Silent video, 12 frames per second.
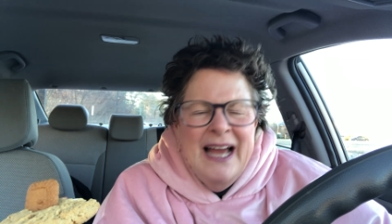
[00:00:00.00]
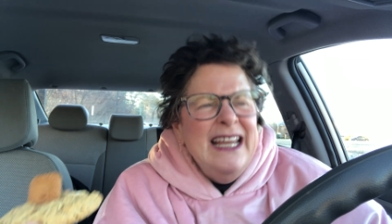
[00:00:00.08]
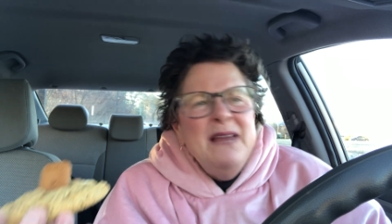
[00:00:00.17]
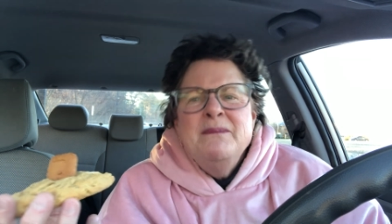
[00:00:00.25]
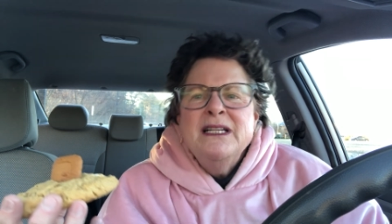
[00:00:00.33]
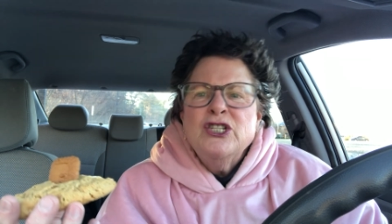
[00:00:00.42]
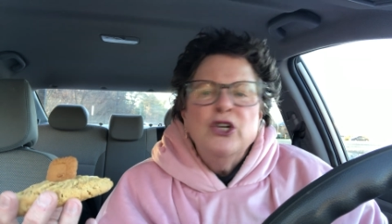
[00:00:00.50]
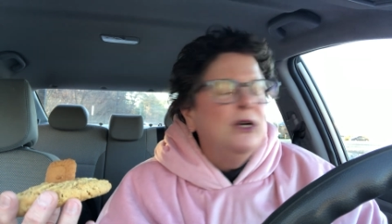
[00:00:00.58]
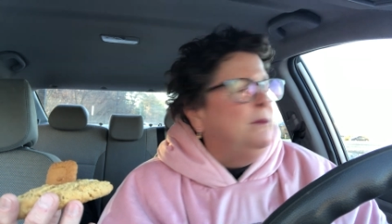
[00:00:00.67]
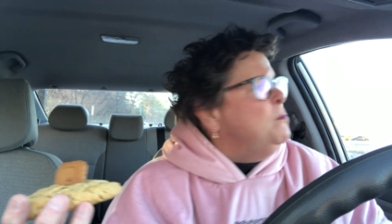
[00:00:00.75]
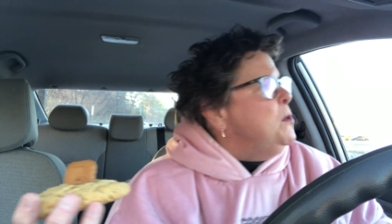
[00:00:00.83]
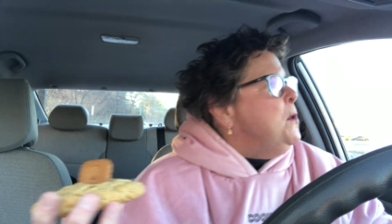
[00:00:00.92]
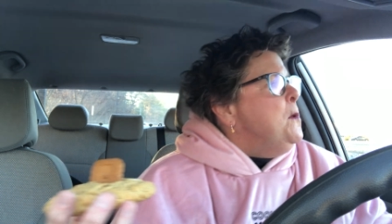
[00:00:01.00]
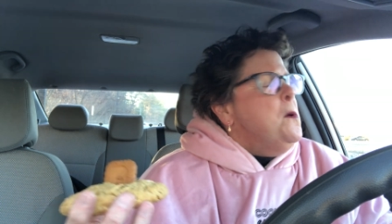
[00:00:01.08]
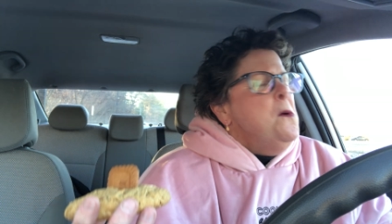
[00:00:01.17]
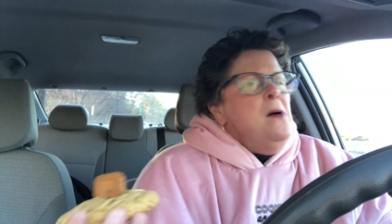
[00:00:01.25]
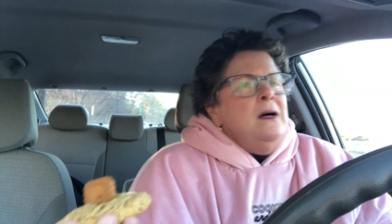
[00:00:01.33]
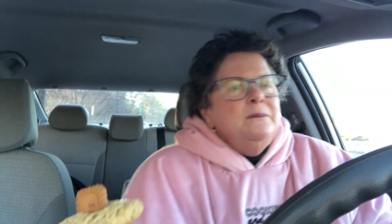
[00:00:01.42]
keep missing her. And
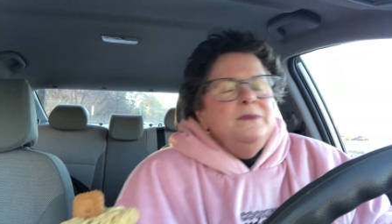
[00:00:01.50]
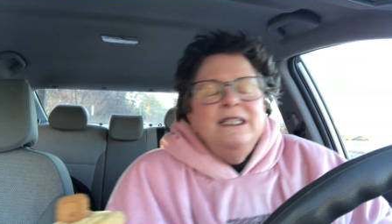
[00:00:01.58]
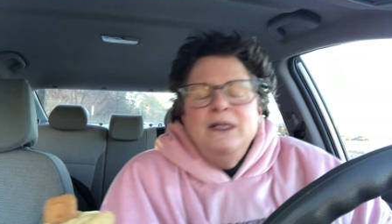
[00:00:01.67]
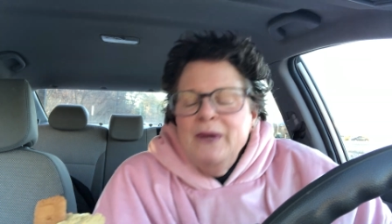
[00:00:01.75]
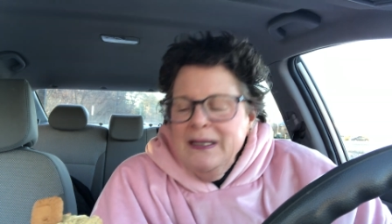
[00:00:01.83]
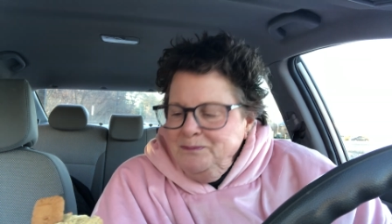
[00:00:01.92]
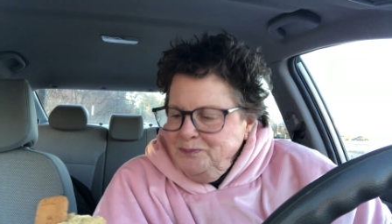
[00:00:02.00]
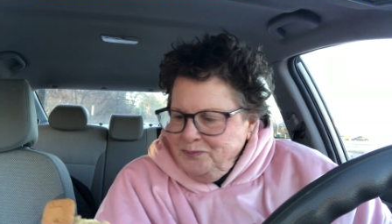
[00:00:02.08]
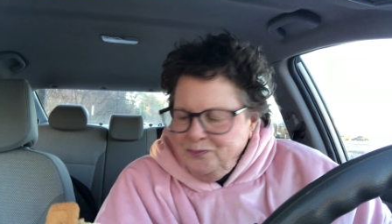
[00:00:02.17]
anyway,